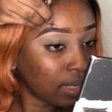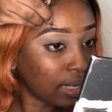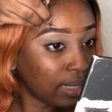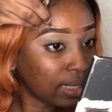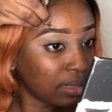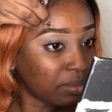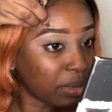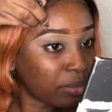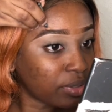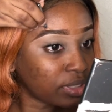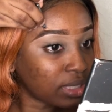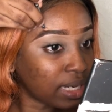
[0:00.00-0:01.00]
I clean my
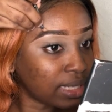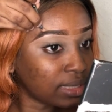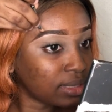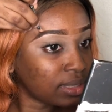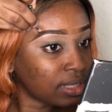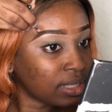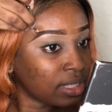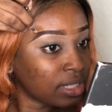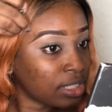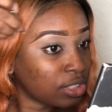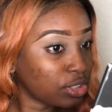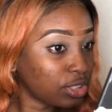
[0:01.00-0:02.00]
brush, guys.
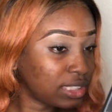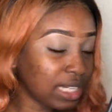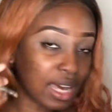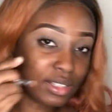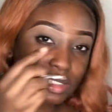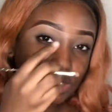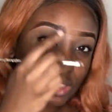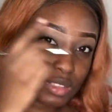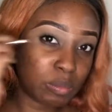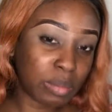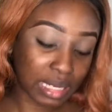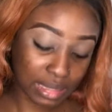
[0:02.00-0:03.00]
So you see how this just
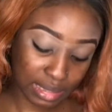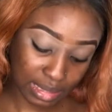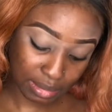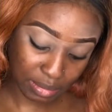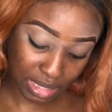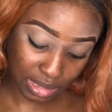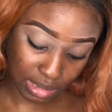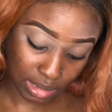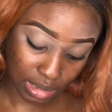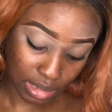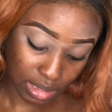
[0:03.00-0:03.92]
blends seamlessly.